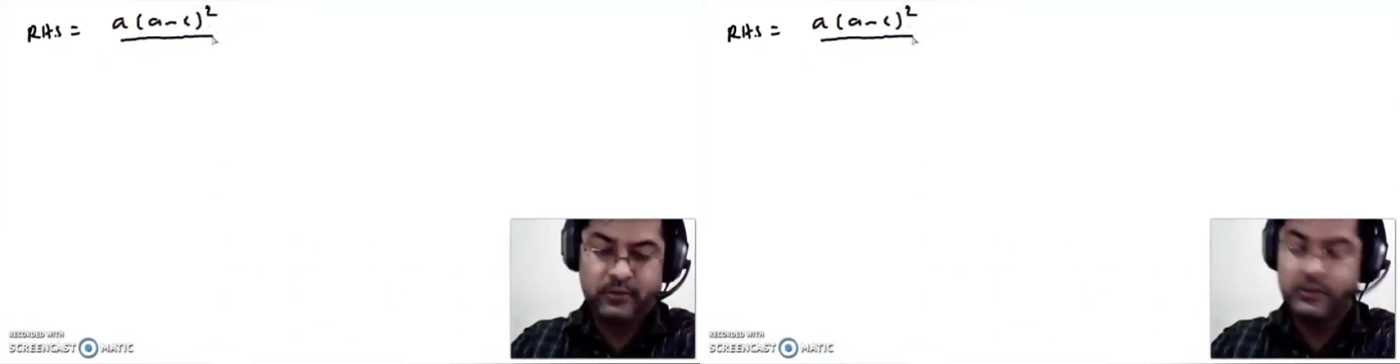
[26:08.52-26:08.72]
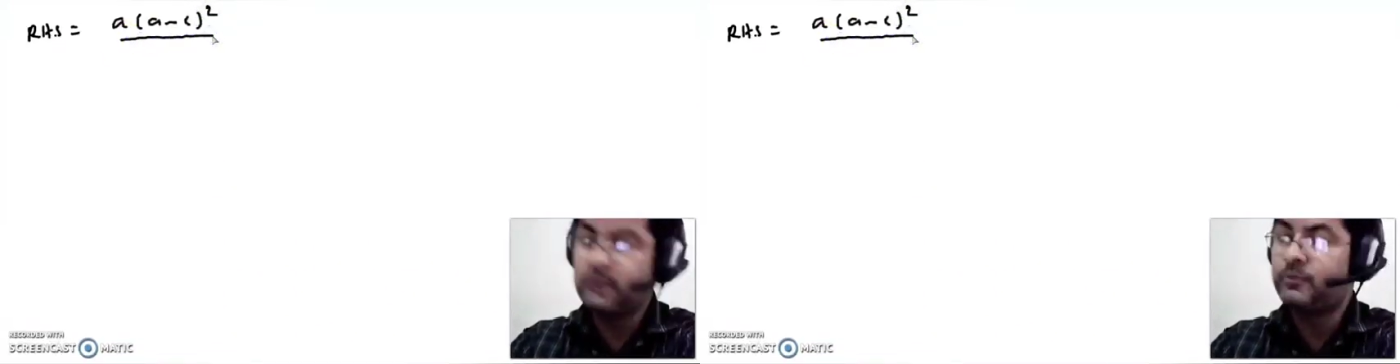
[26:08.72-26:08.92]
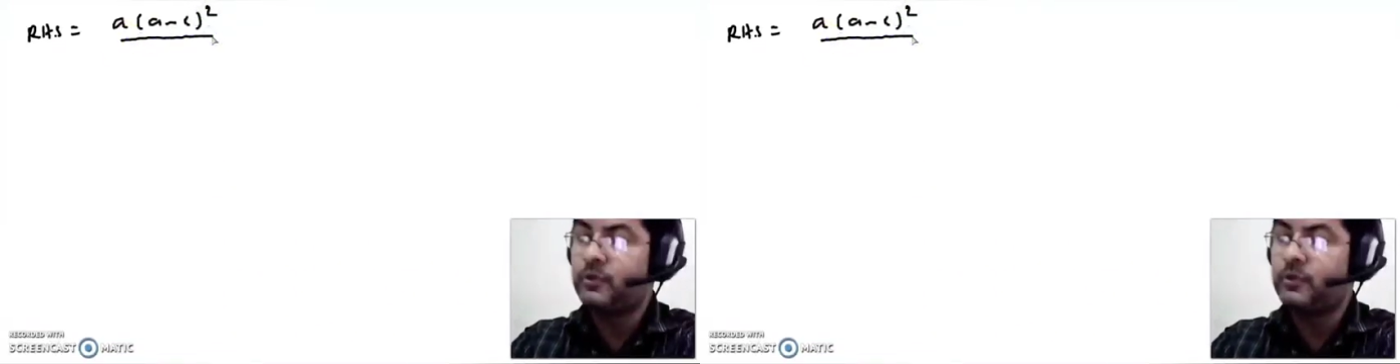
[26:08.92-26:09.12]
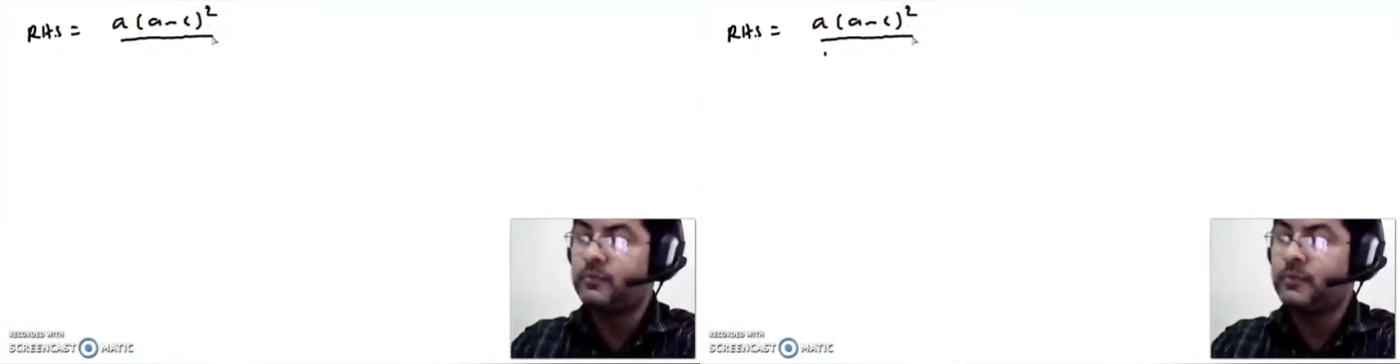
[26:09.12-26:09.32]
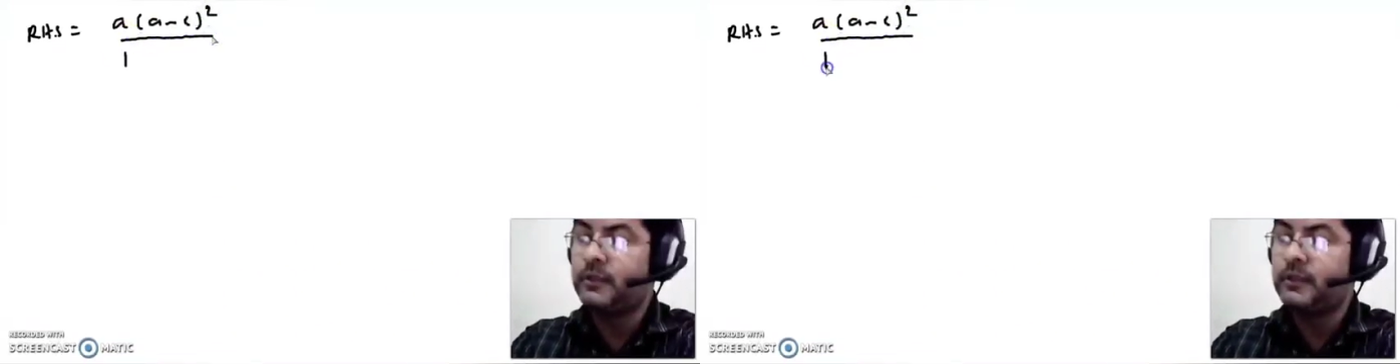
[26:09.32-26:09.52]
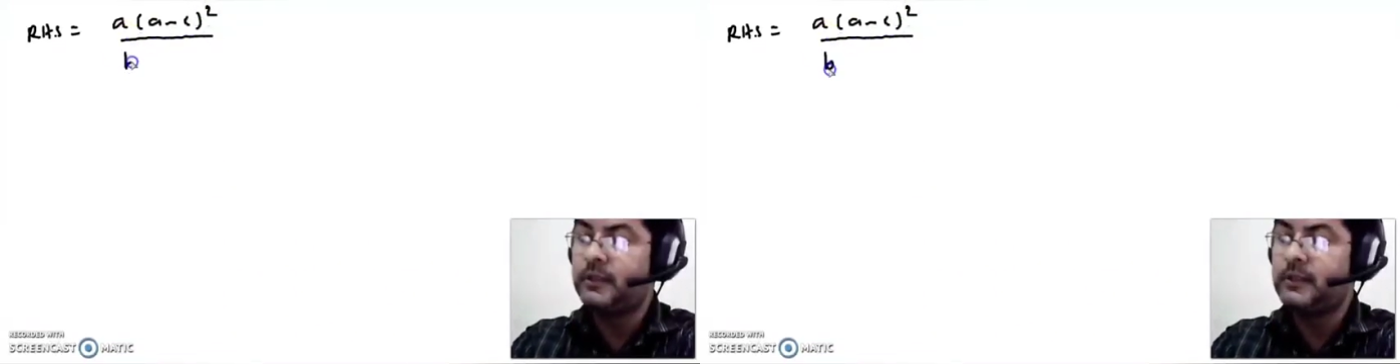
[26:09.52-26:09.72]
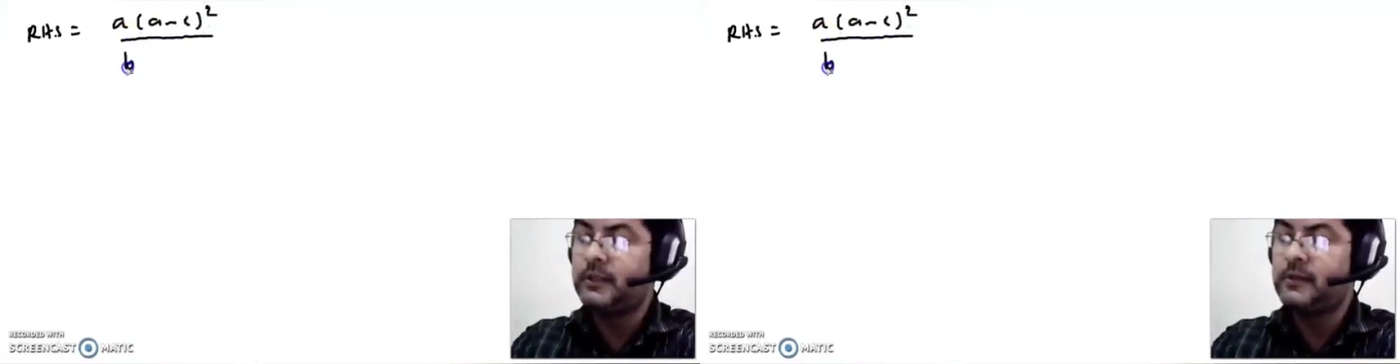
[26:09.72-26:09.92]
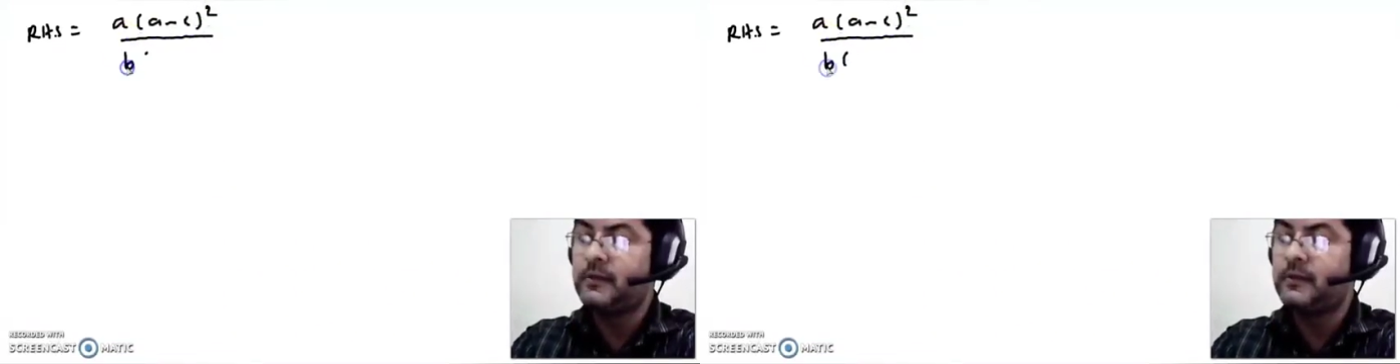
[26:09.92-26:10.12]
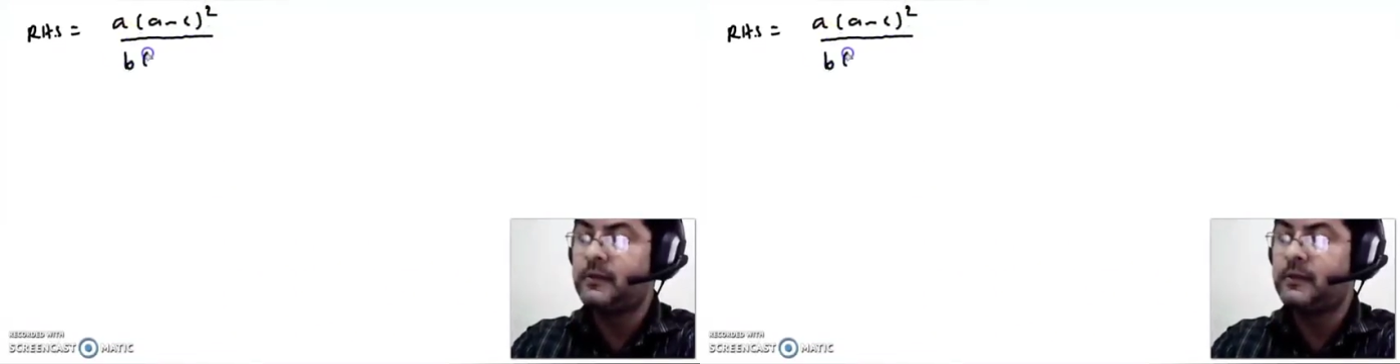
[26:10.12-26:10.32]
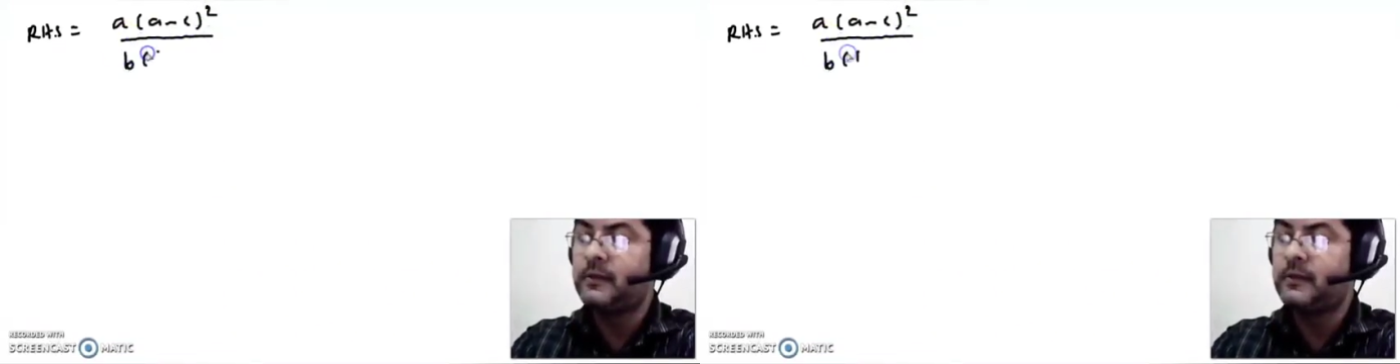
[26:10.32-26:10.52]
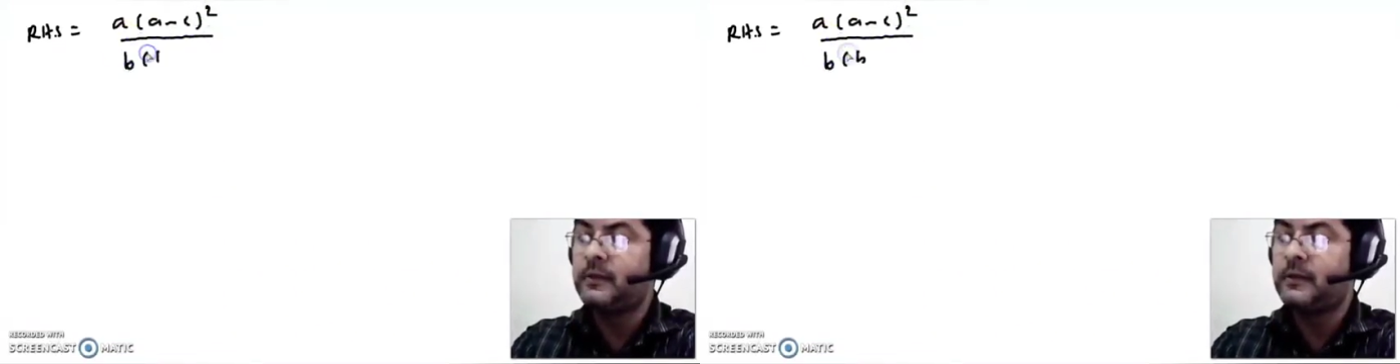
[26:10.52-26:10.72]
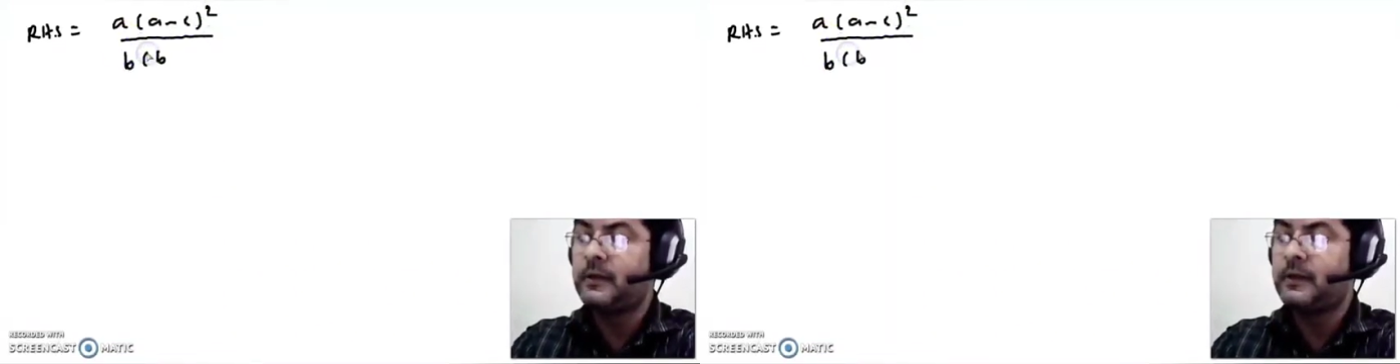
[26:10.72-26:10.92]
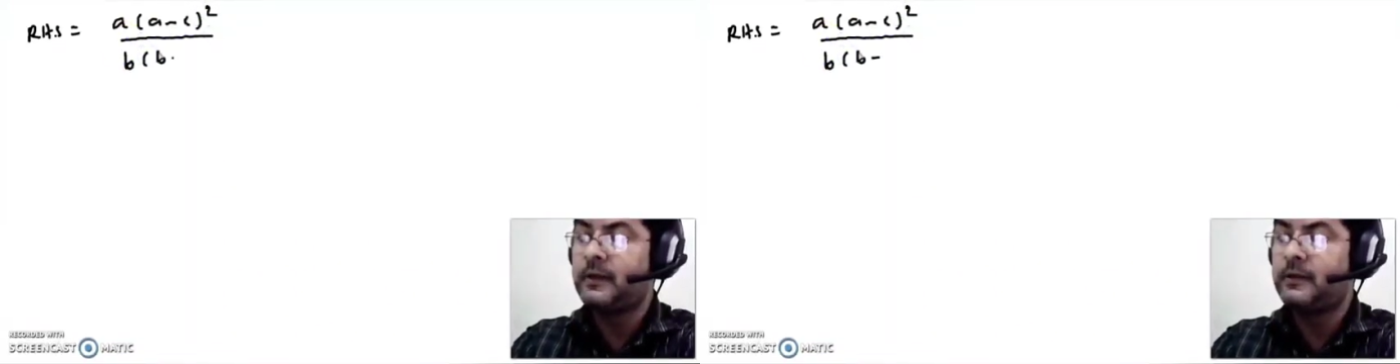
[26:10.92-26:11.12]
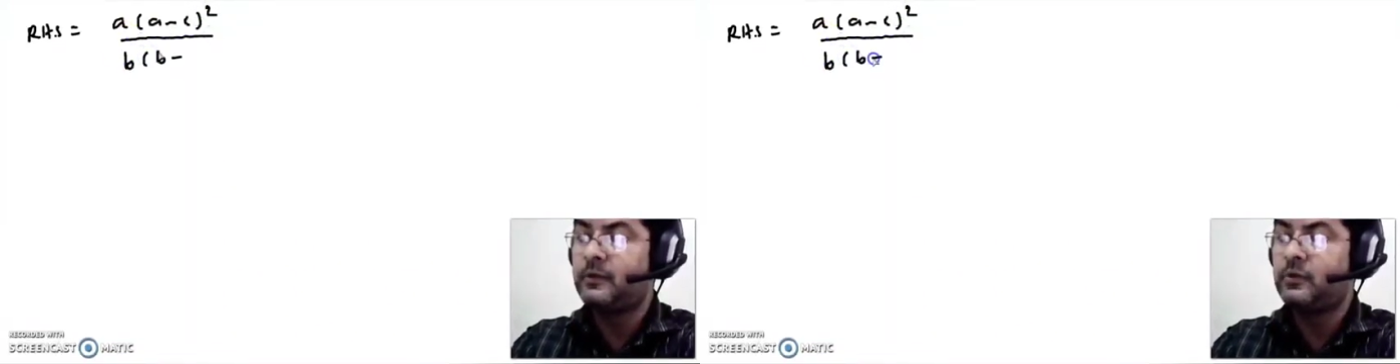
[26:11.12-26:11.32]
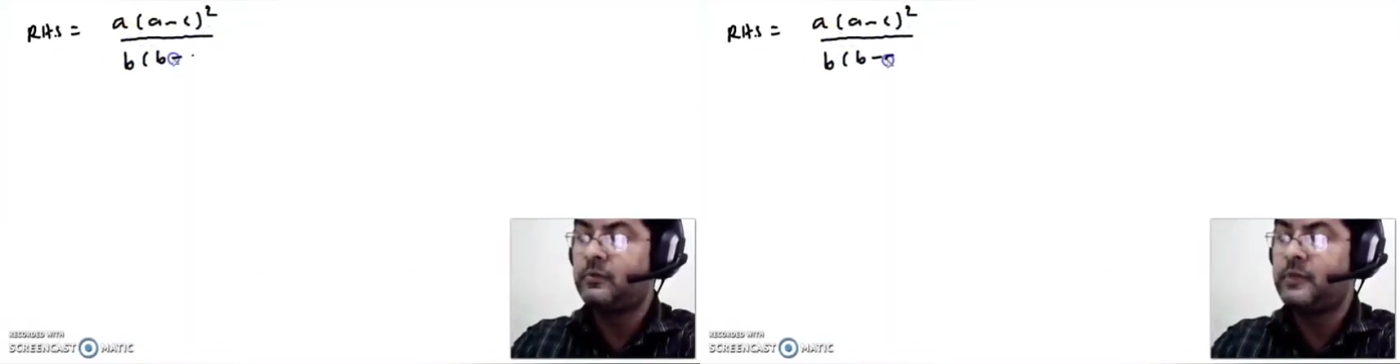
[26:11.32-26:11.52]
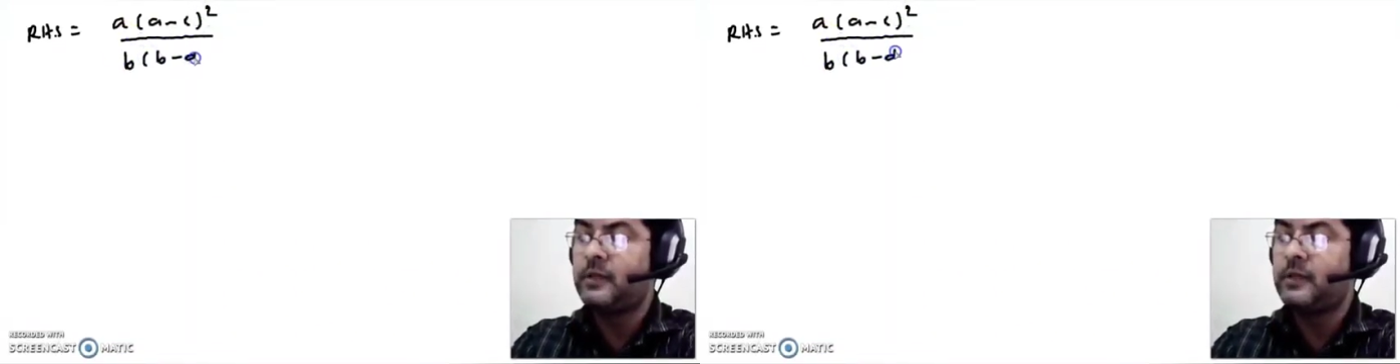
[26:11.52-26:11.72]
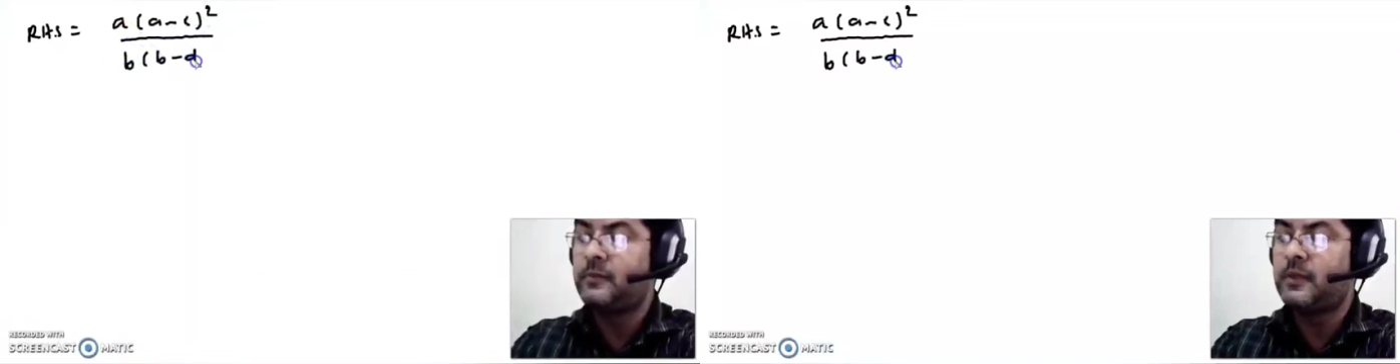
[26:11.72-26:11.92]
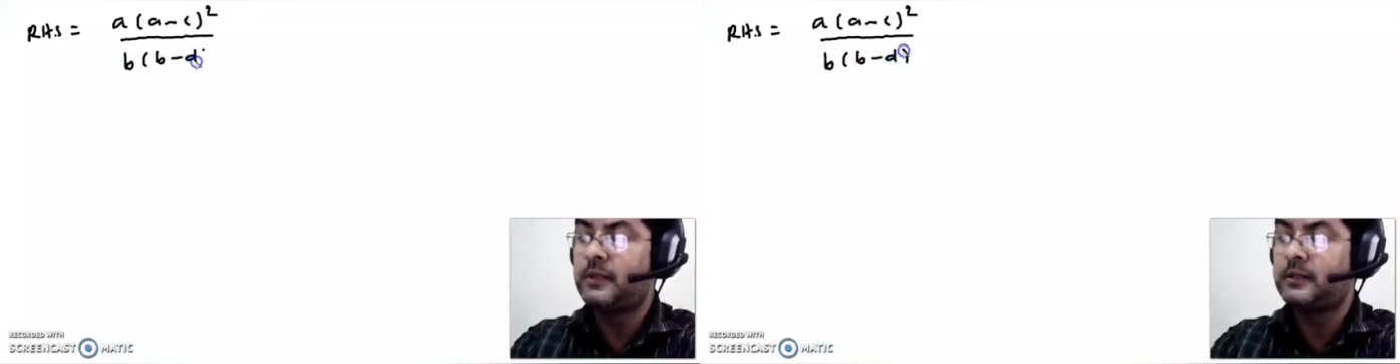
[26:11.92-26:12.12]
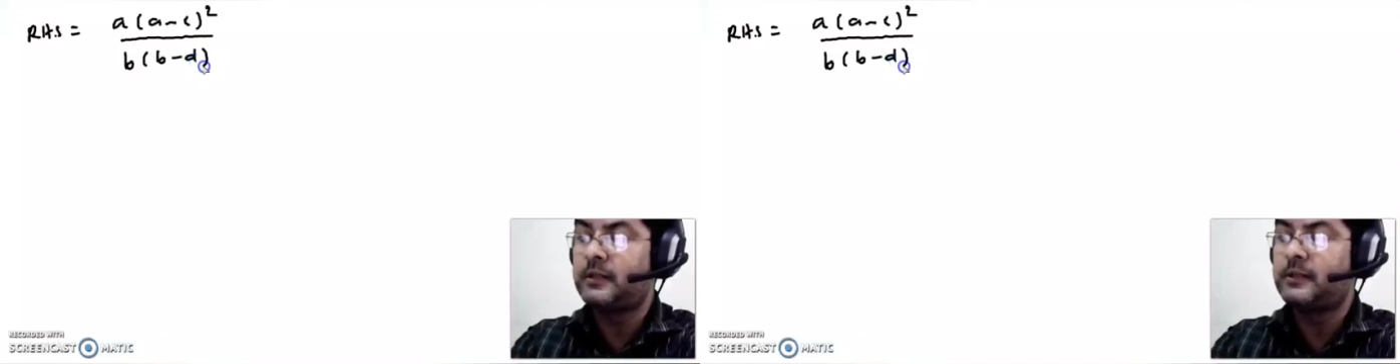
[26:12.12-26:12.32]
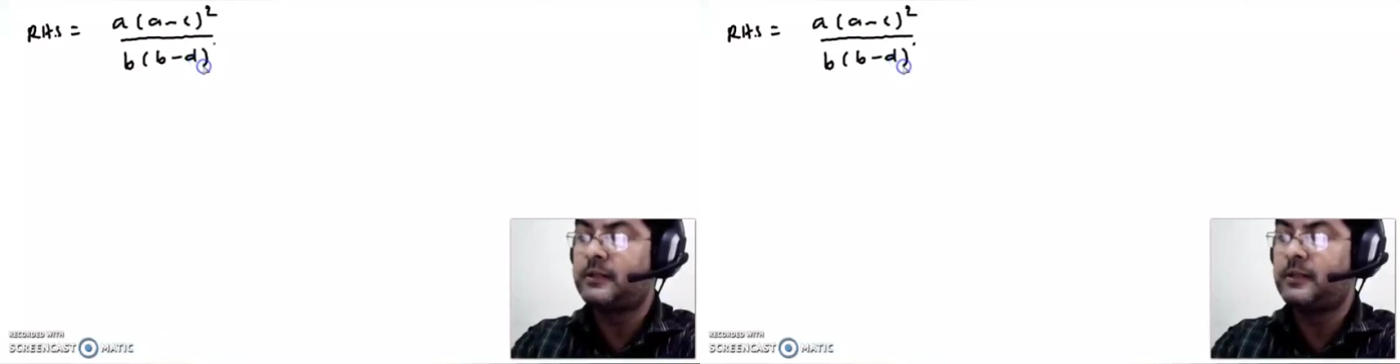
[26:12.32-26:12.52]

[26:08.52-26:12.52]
upon b into b minus